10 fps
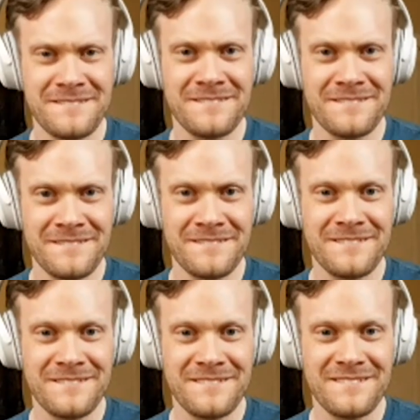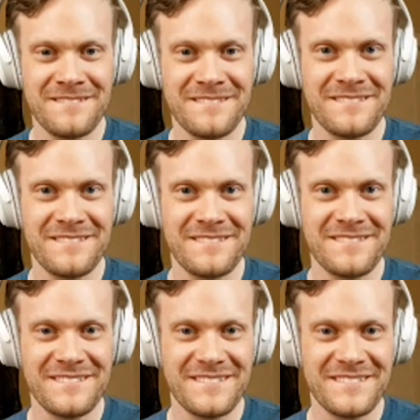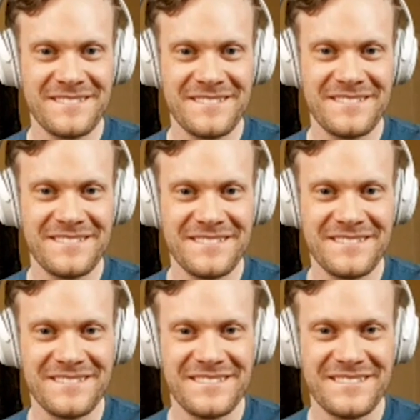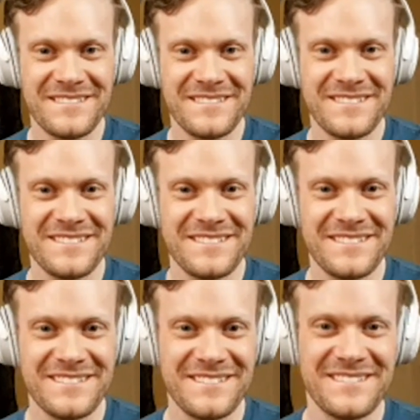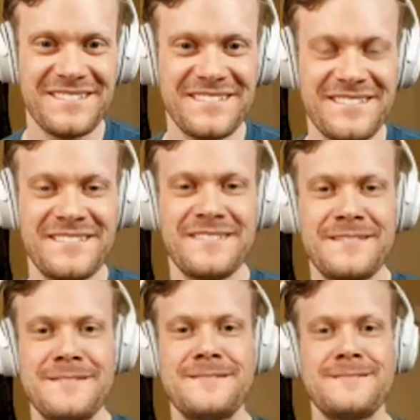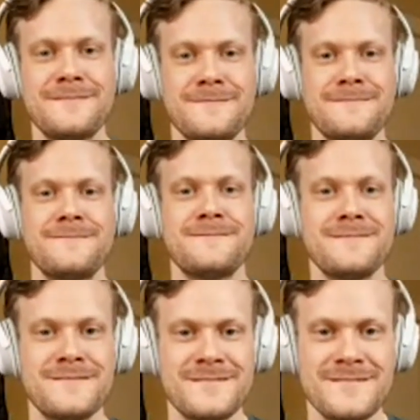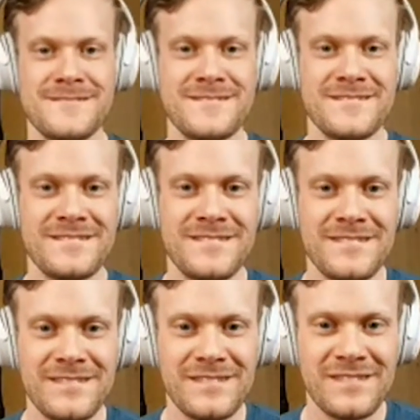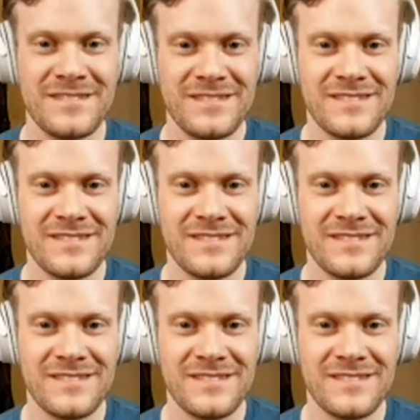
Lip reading: No words are spoken by the person on screen.